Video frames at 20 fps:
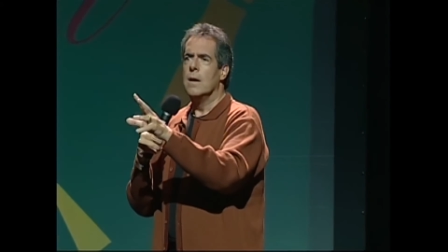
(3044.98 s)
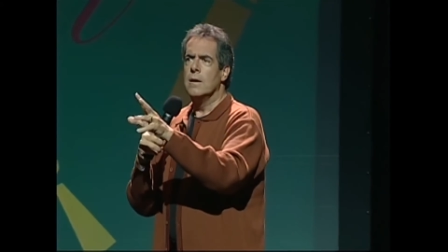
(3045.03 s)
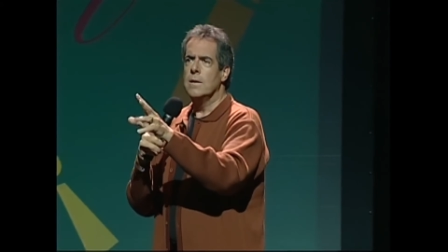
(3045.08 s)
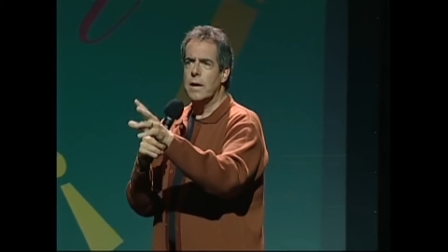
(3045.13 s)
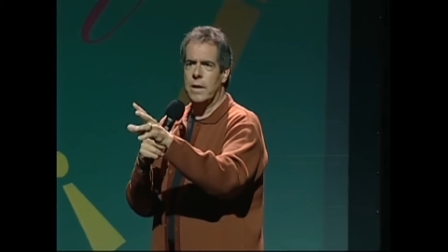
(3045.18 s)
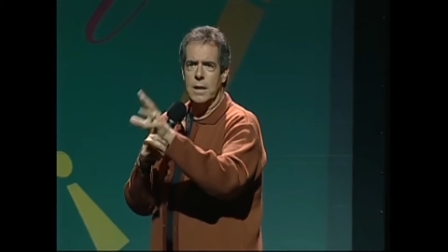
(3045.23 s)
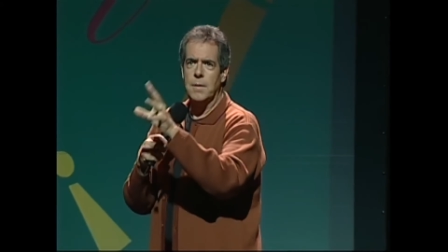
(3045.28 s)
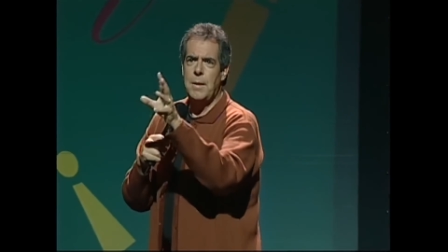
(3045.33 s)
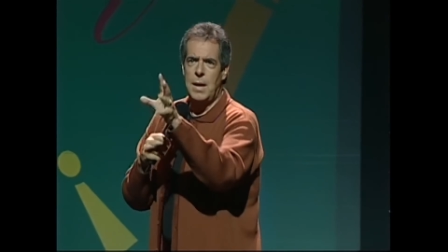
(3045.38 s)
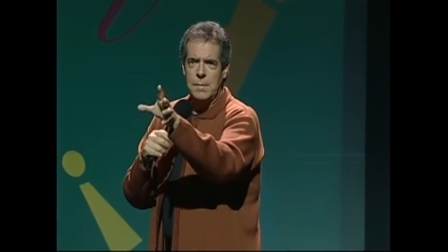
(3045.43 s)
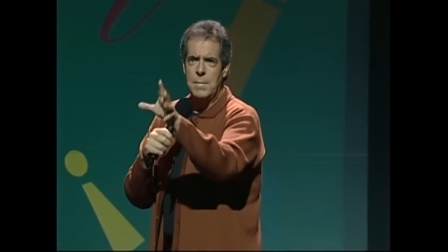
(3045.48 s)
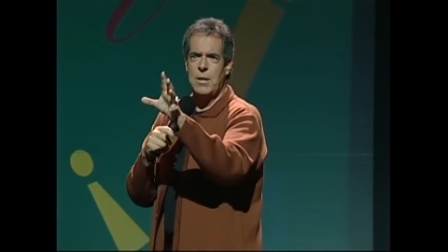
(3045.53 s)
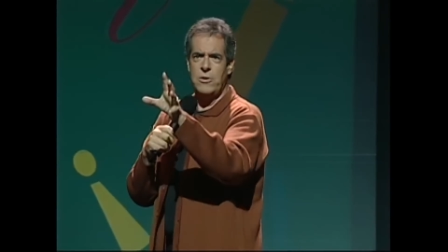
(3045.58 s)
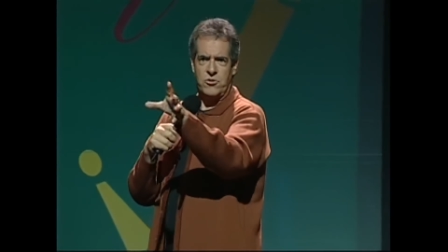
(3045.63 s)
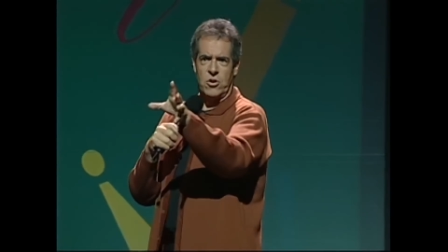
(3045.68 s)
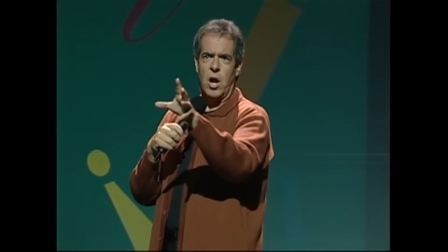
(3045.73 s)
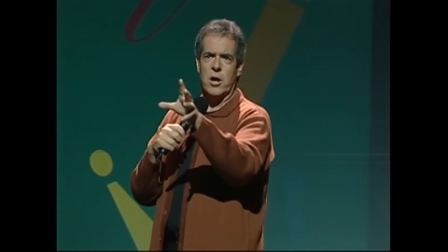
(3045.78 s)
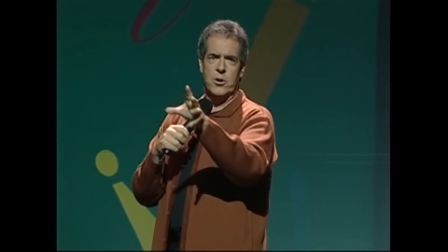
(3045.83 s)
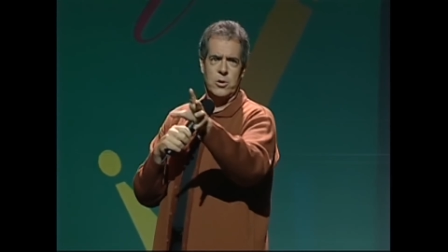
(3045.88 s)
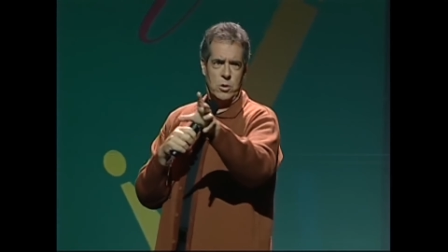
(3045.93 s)
now, it, it may
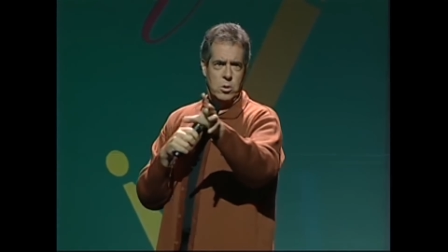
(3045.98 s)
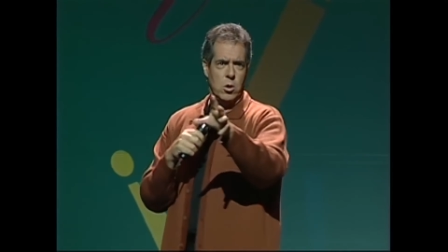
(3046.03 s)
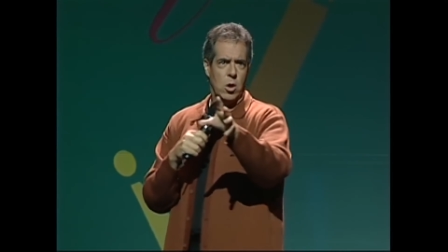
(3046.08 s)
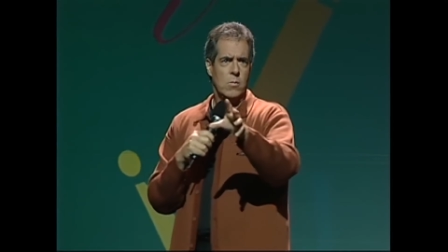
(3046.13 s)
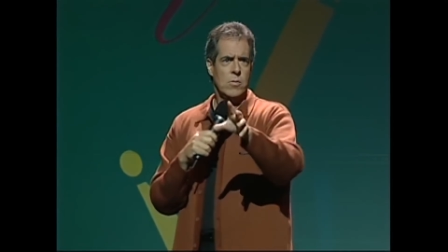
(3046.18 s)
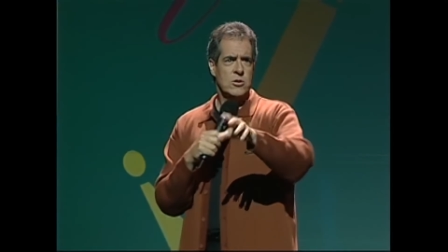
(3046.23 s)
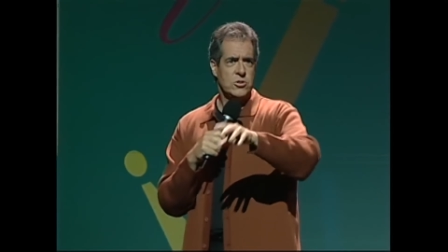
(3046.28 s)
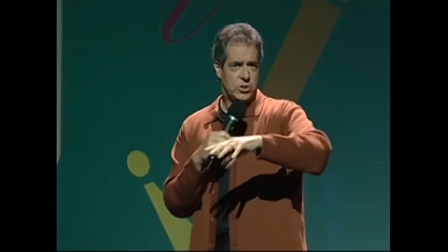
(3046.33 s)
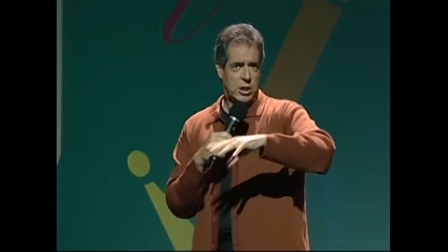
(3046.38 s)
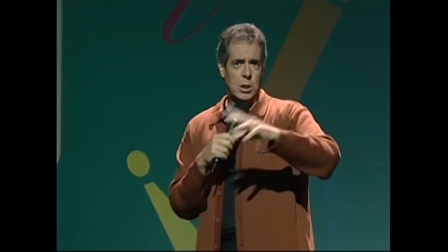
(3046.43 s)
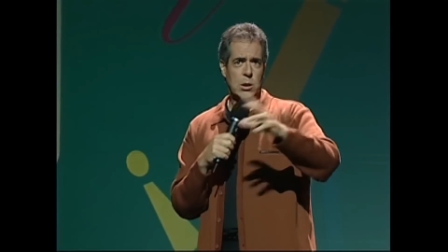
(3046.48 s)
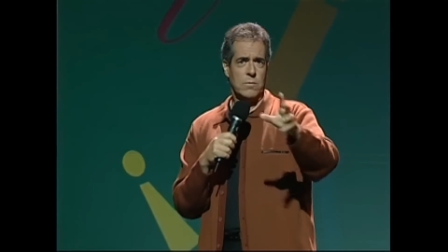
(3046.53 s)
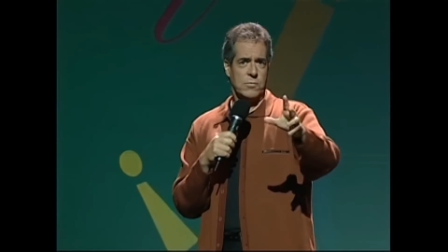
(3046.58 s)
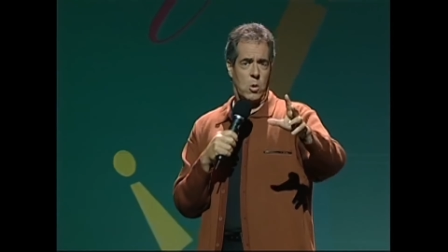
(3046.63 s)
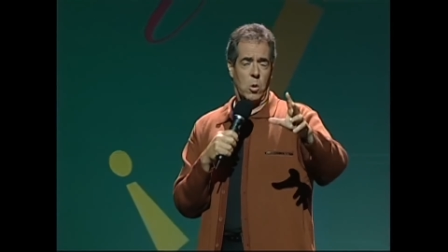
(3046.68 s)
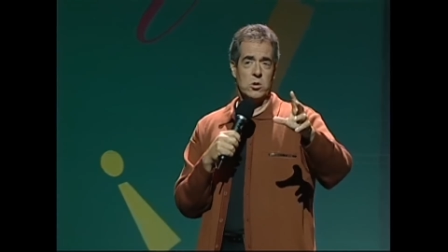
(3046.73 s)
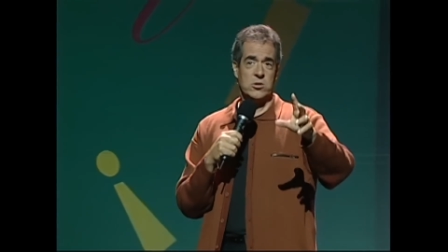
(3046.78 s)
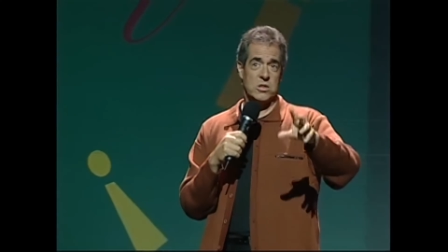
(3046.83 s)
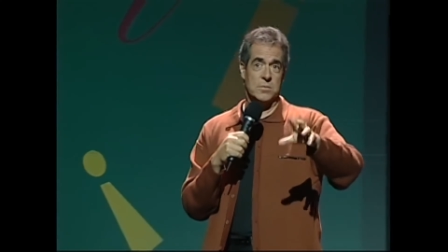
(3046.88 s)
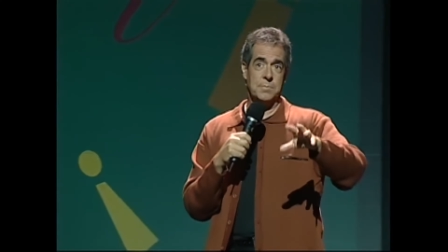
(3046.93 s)
shock you to know that jello, of
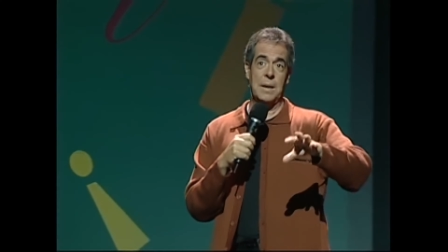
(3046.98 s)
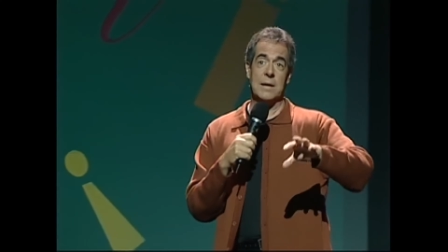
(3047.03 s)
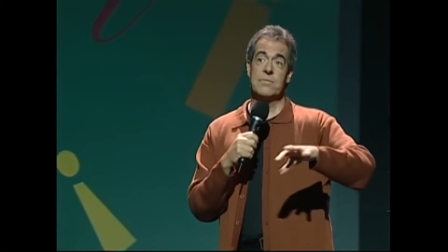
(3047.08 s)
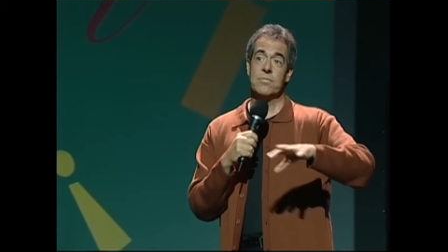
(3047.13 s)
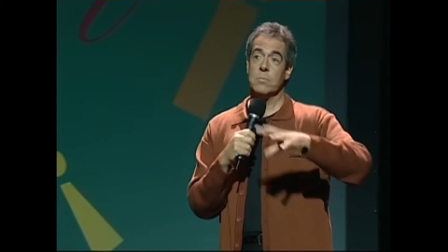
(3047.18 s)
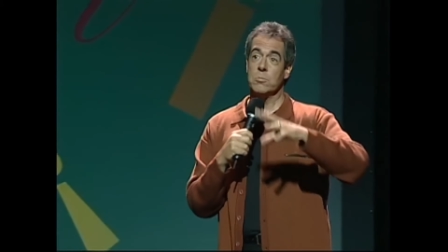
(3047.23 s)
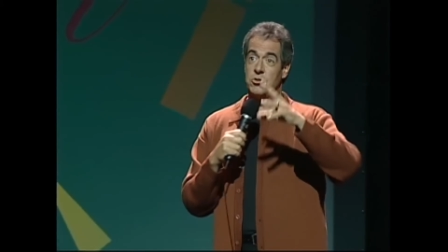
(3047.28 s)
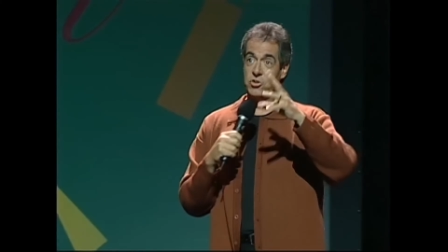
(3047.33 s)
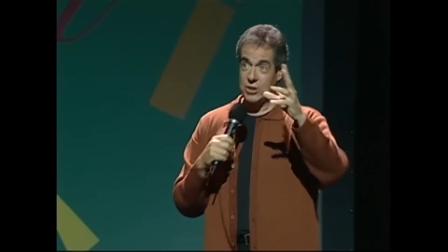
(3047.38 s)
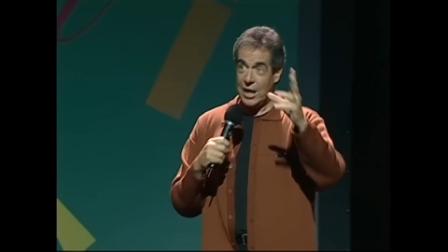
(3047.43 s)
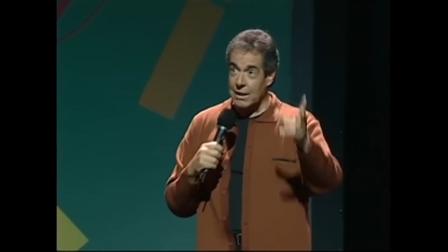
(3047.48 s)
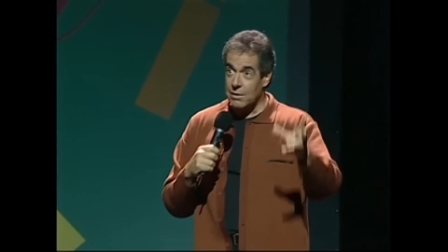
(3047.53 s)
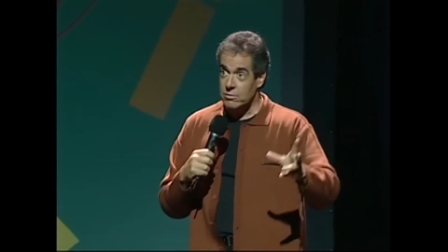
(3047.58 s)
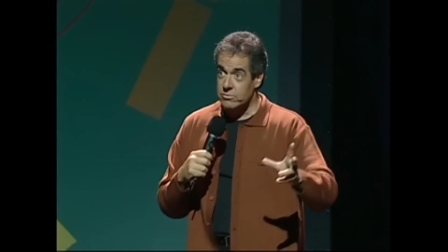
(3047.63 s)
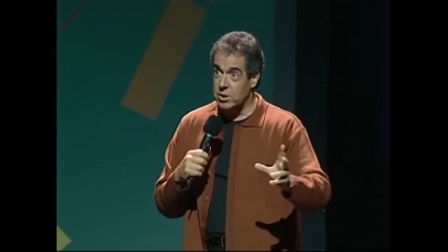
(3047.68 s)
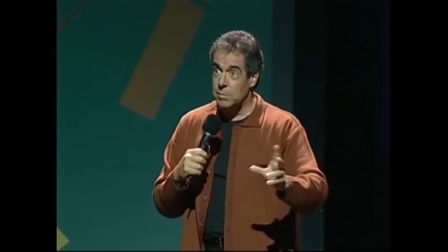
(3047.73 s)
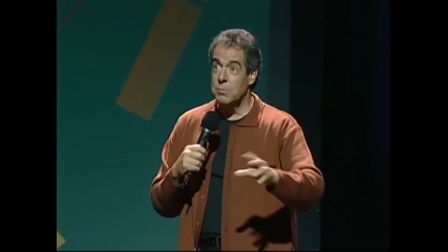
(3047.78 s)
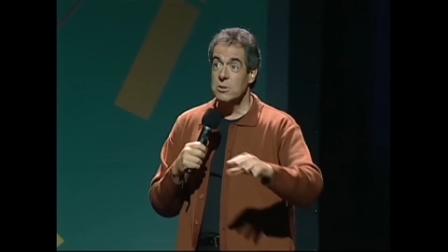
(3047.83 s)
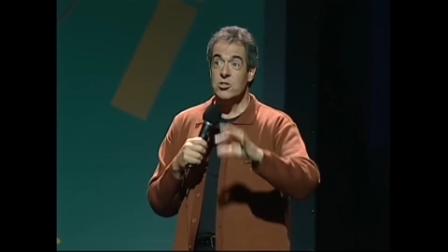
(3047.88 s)
course, is made from gelatin,